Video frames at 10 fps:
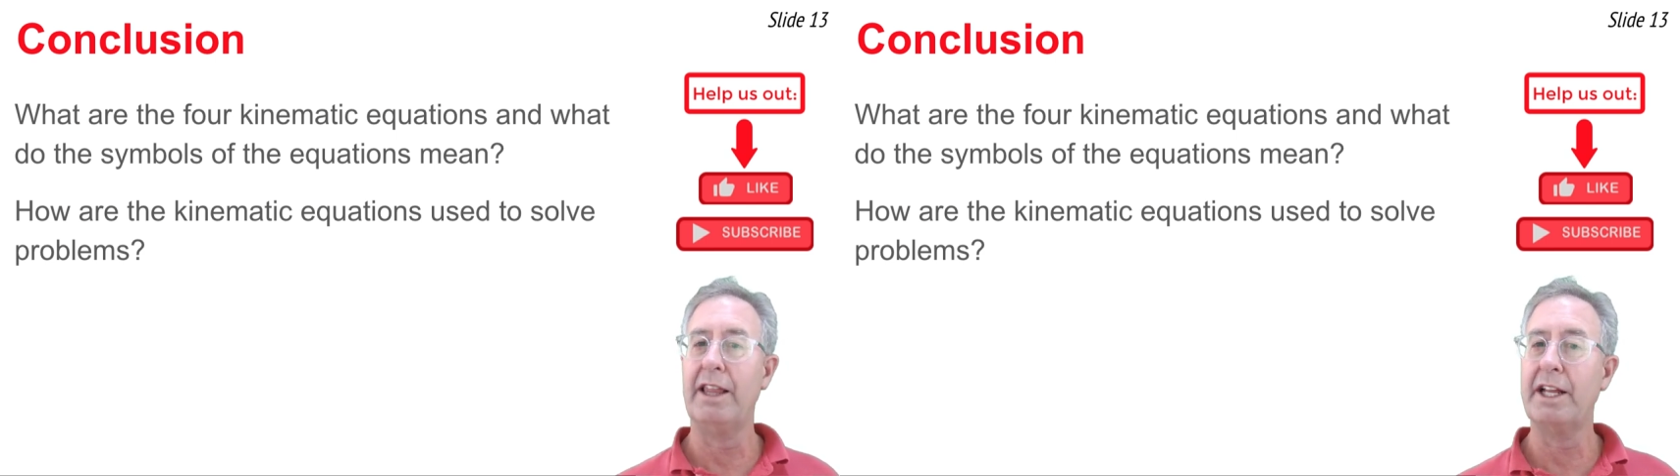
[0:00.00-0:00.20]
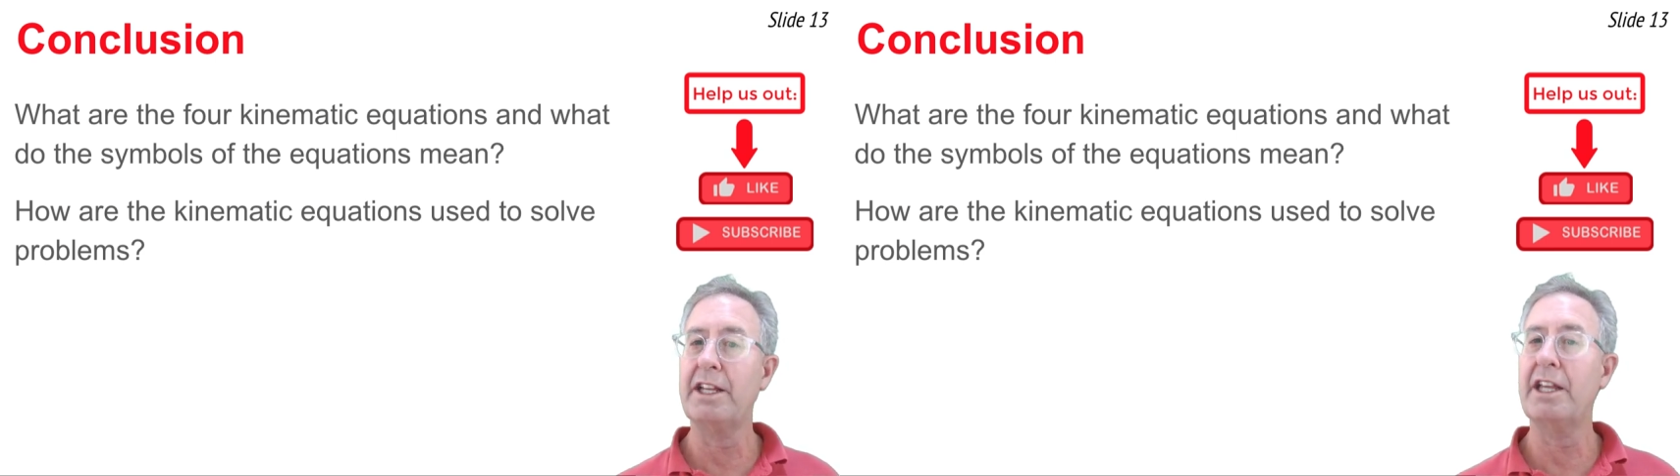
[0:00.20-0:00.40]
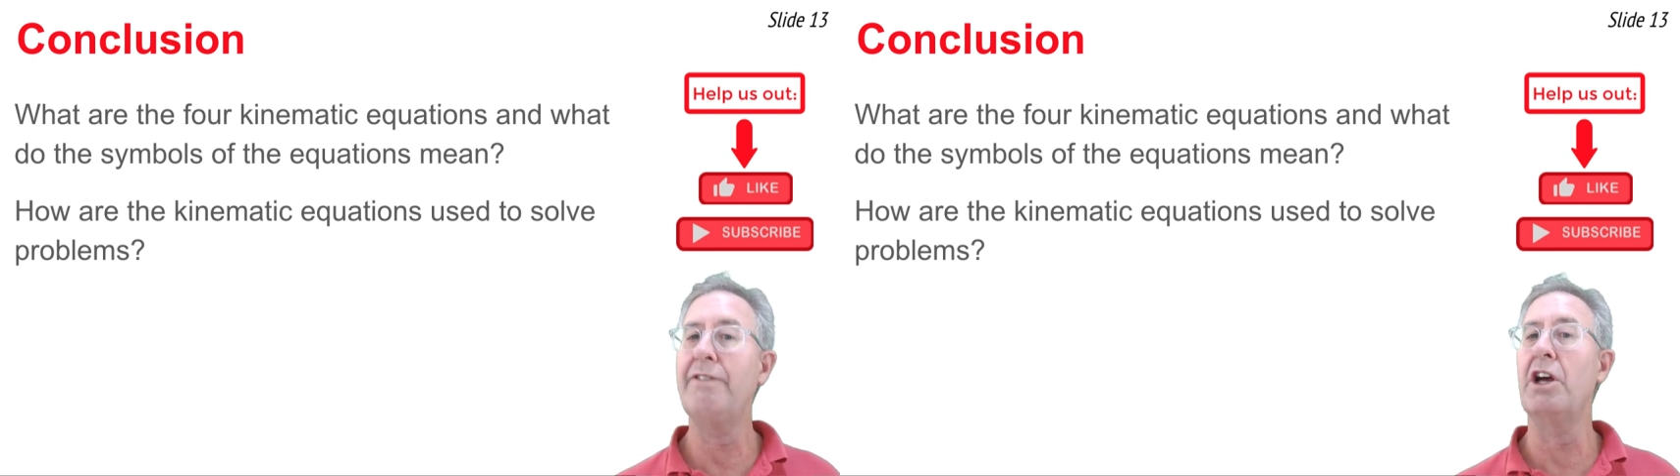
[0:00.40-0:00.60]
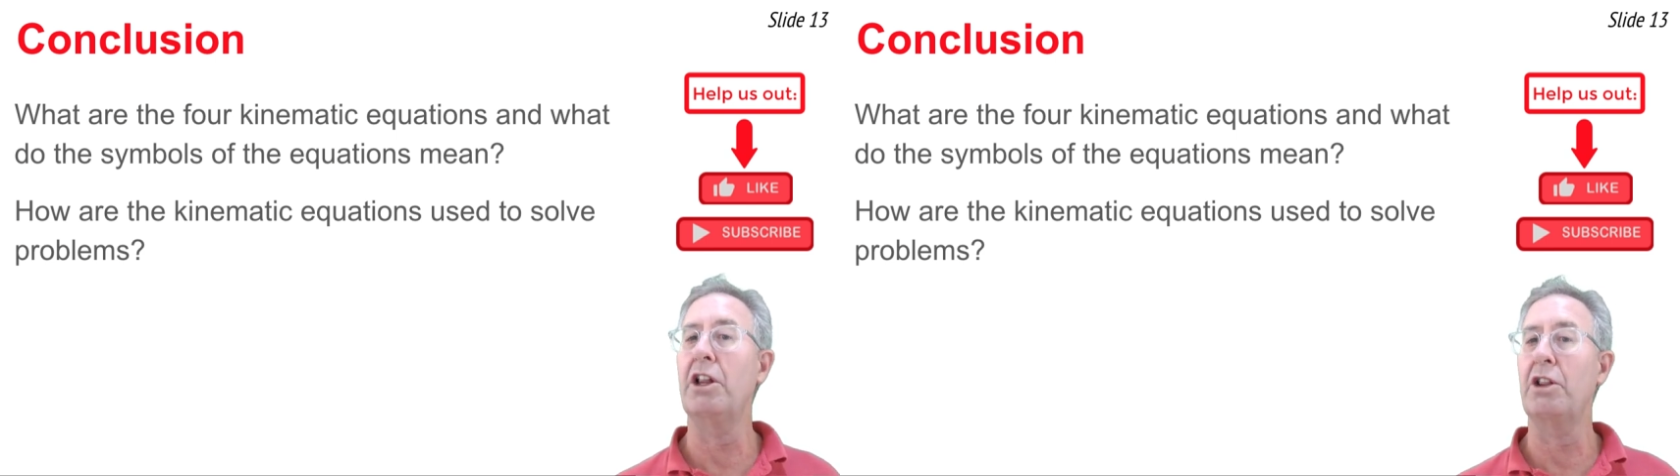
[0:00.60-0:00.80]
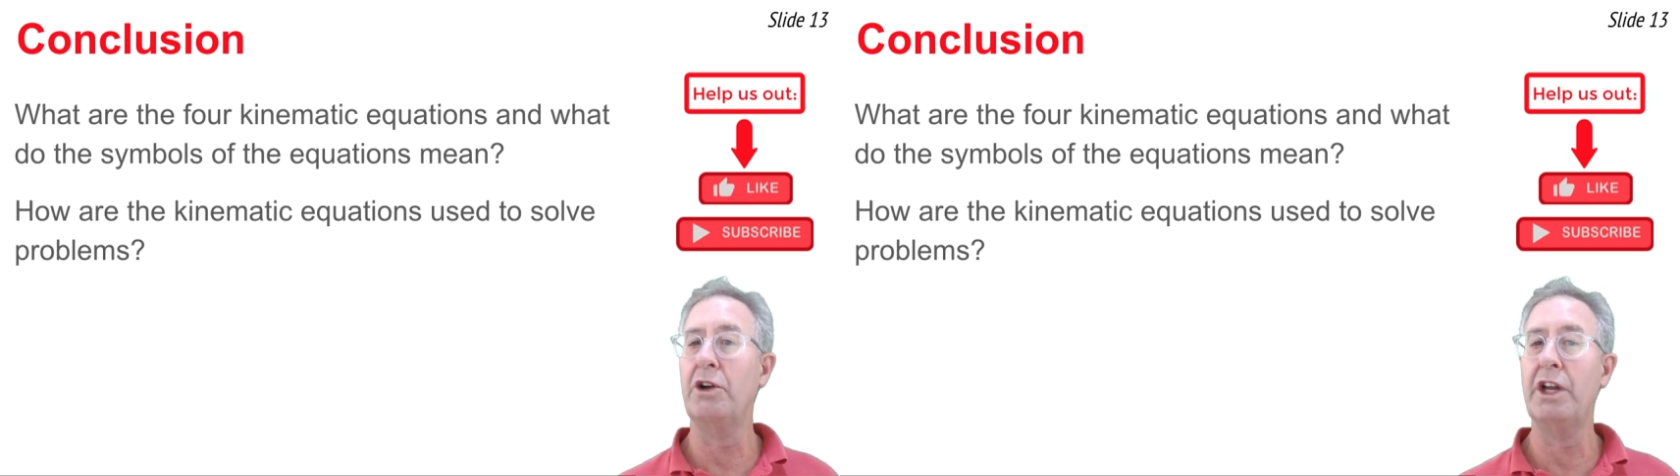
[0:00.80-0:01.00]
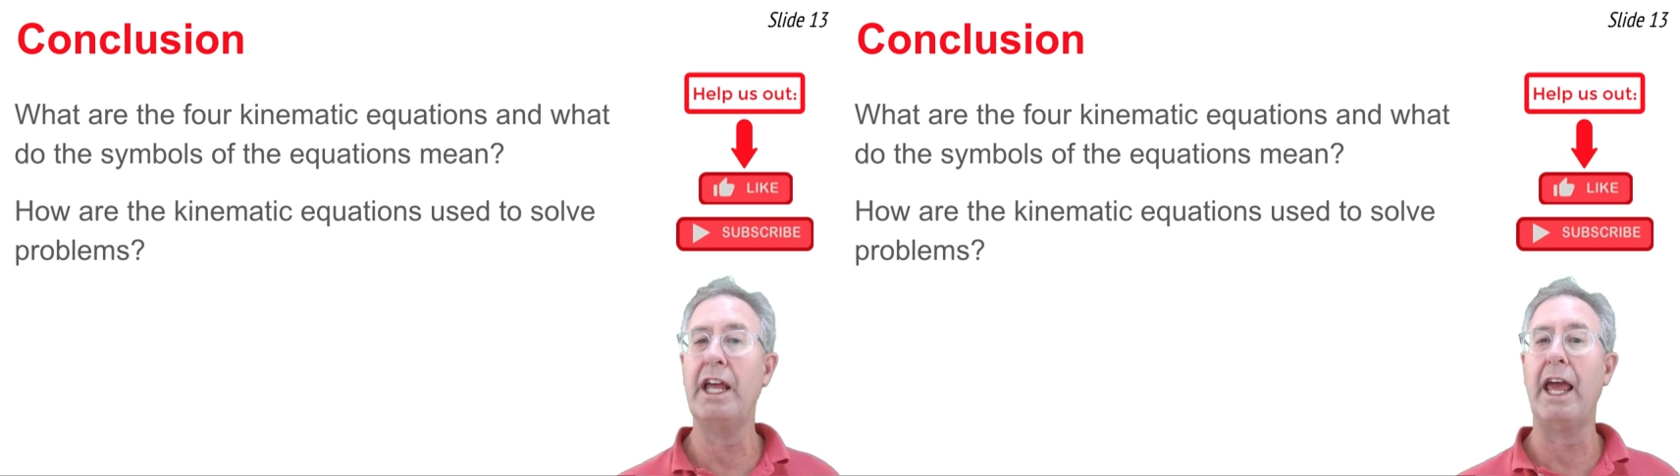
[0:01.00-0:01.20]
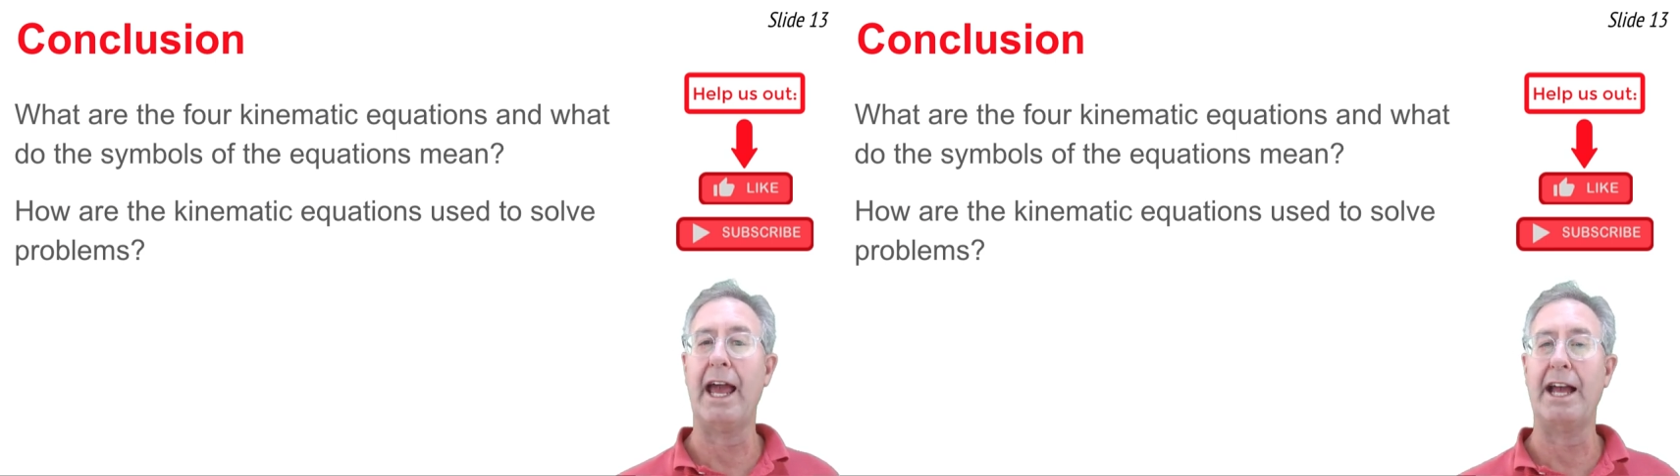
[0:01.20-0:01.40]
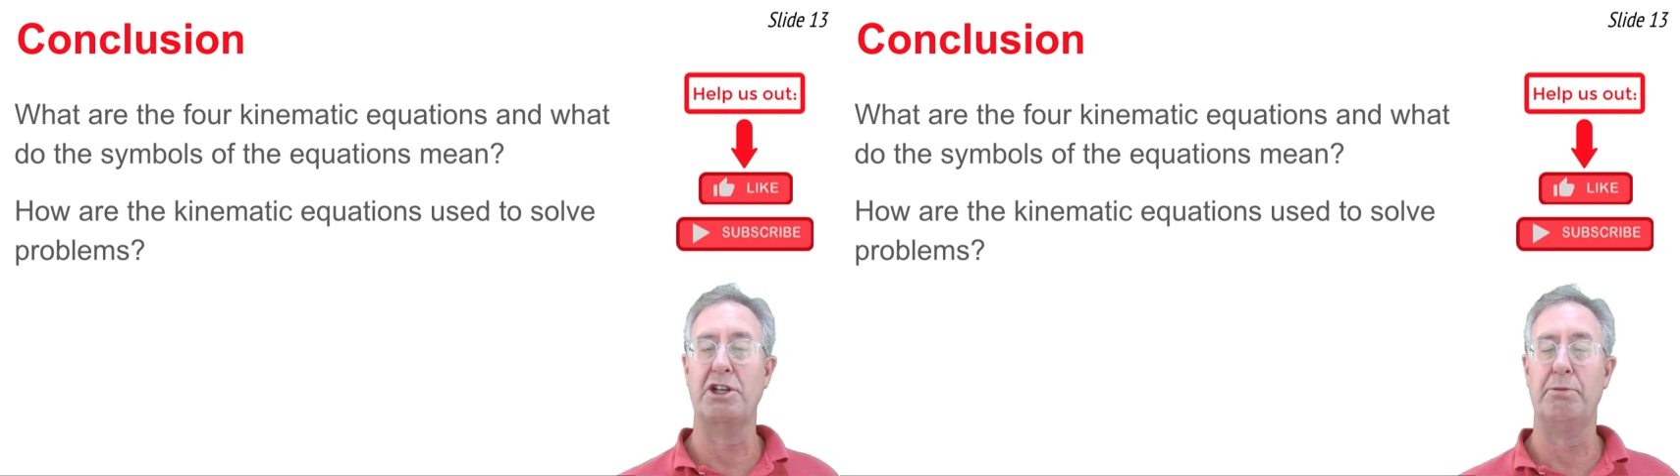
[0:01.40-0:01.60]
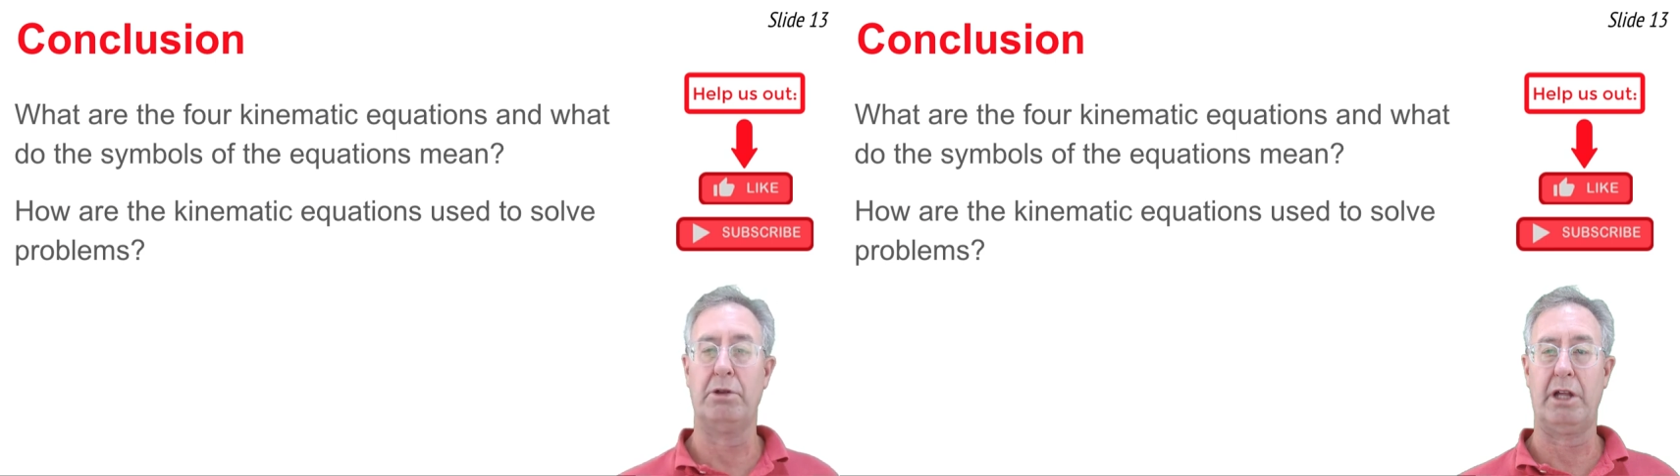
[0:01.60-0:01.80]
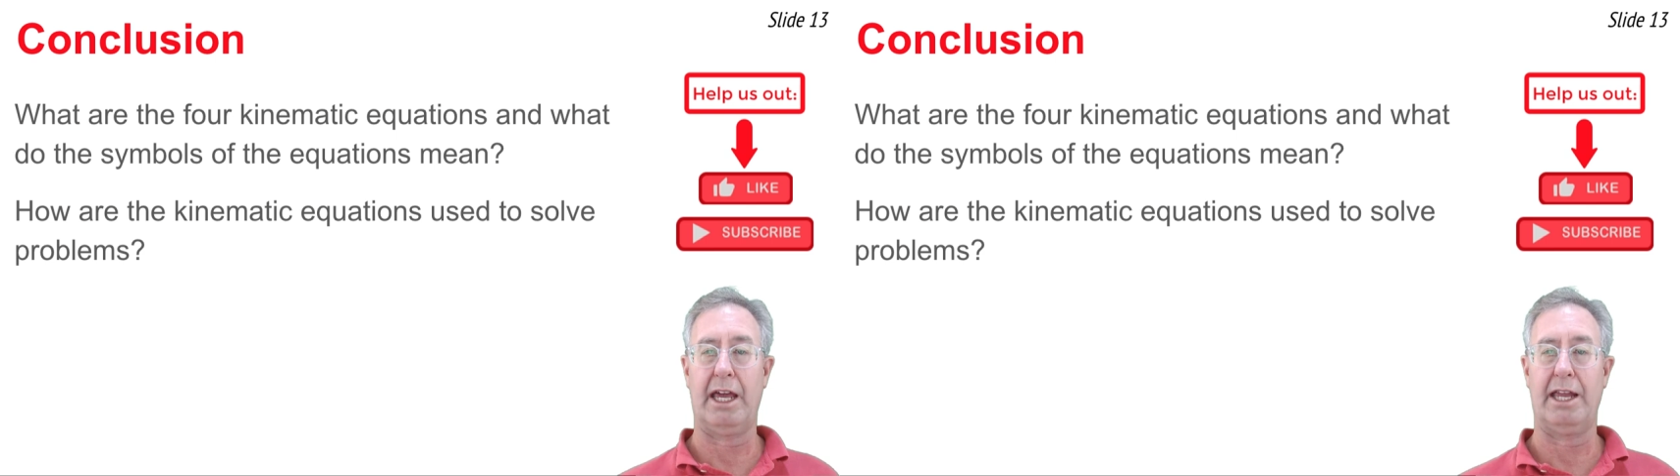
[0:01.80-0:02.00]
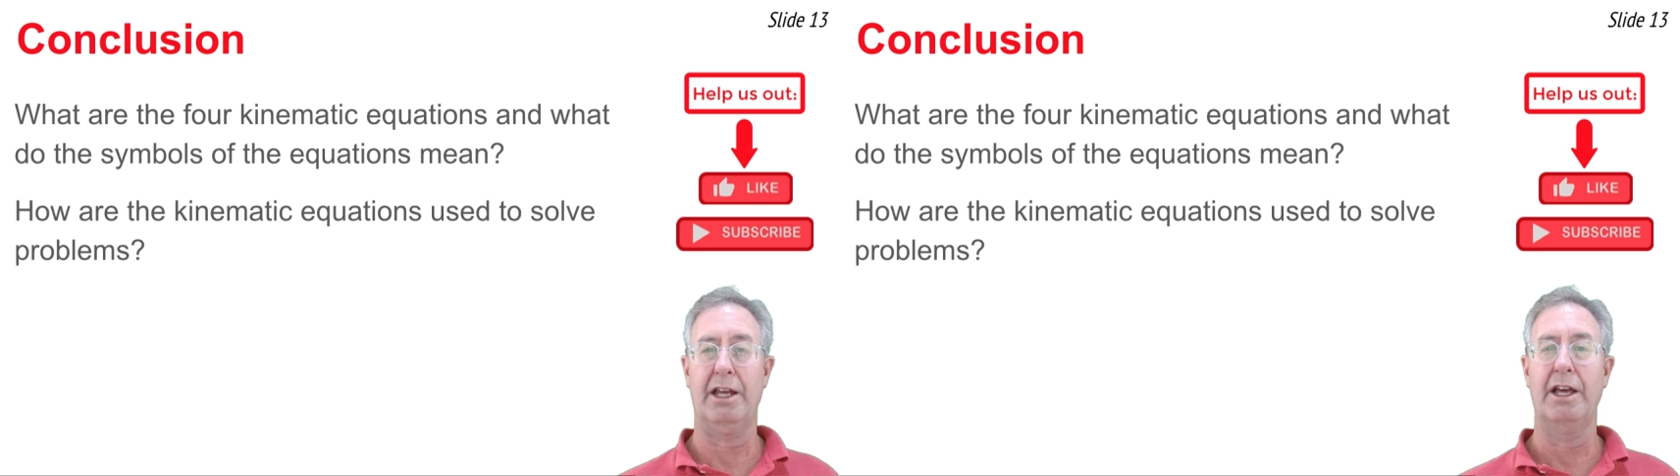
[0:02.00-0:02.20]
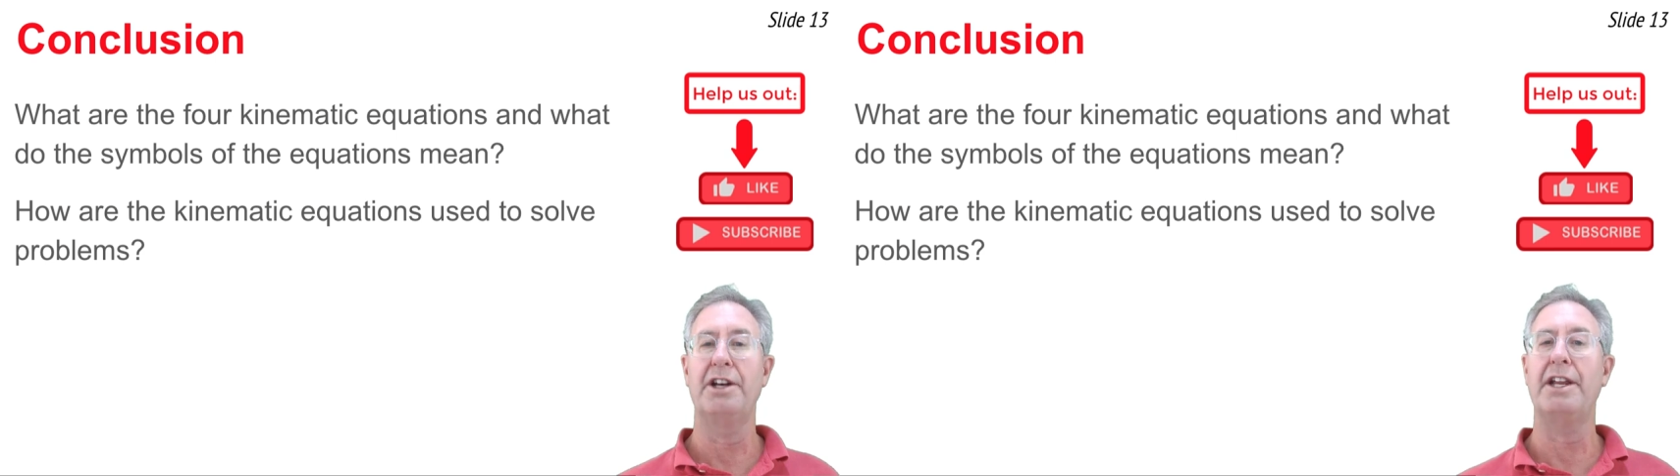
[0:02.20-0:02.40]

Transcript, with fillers: I like to give you a learning action plan